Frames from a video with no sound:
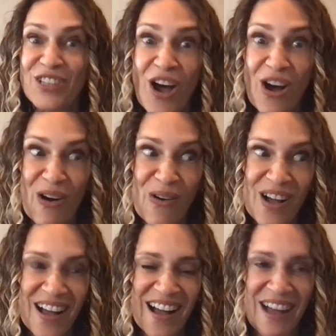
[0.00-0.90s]

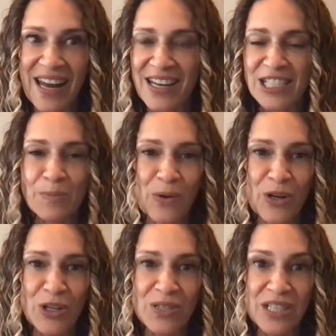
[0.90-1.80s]
so we then
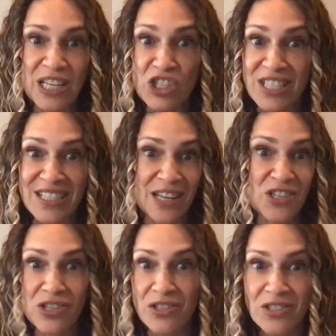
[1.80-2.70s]
explored using a
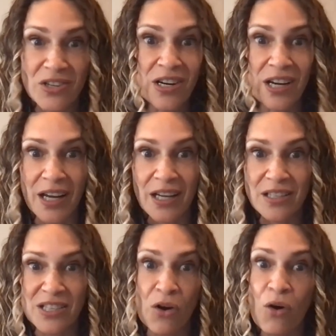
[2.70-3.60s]
gestational
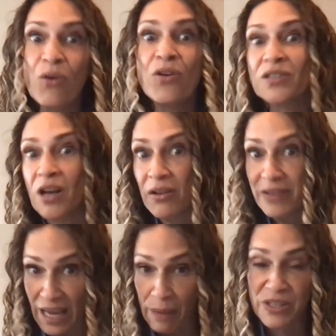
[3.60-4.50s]
surrogate to hold
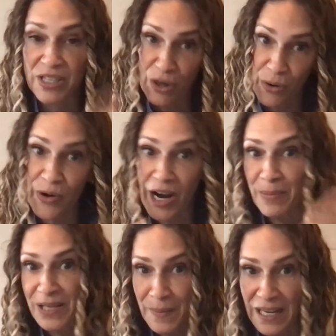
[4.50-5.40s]
all the, the donor
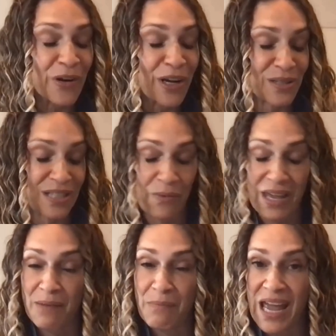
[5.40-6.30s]
egg plus embryos that
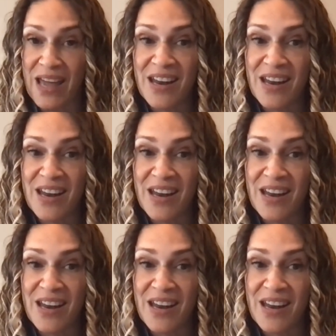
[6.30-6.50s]
we had